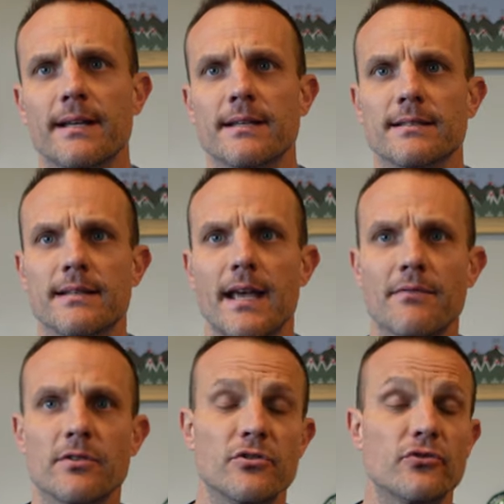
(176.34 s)
is
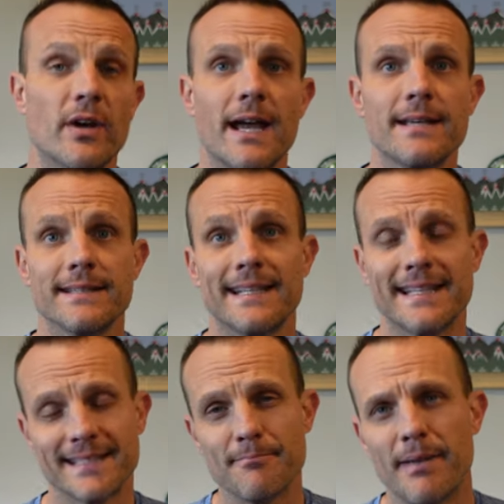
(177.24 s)
after it dries, it
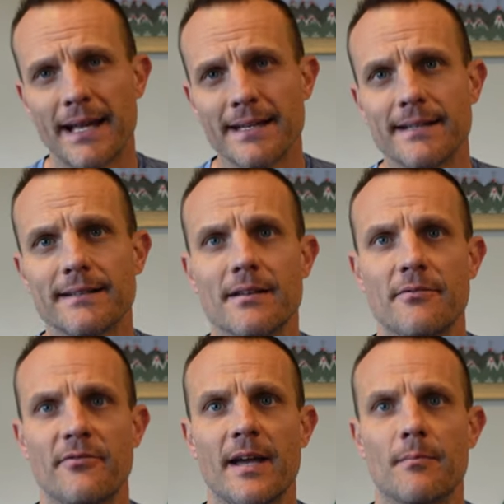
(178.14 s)
gets embedded into the
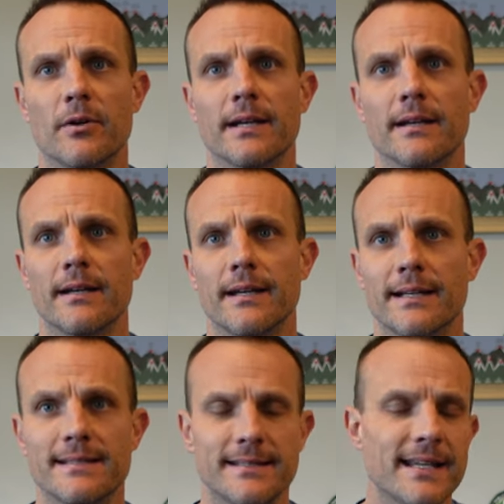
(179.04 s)
fabric and
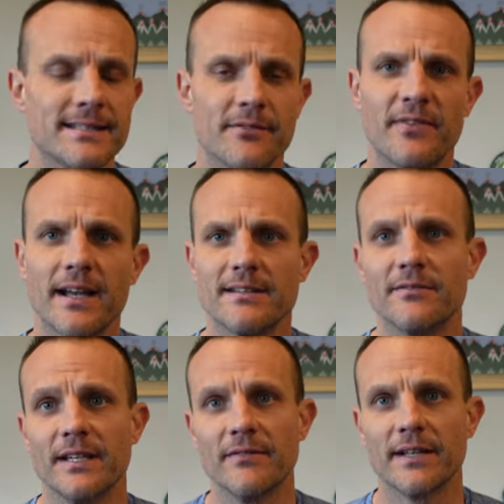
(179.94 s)
it stays
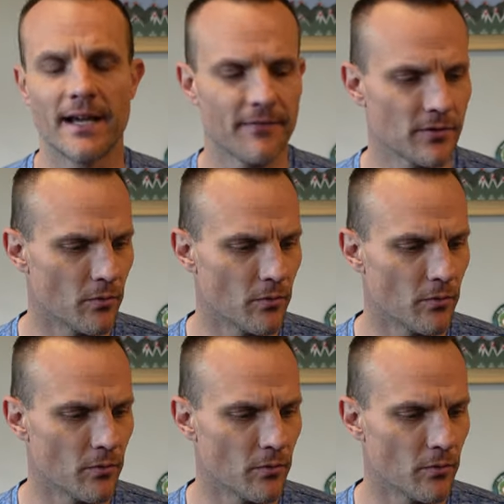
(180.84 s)
effective even after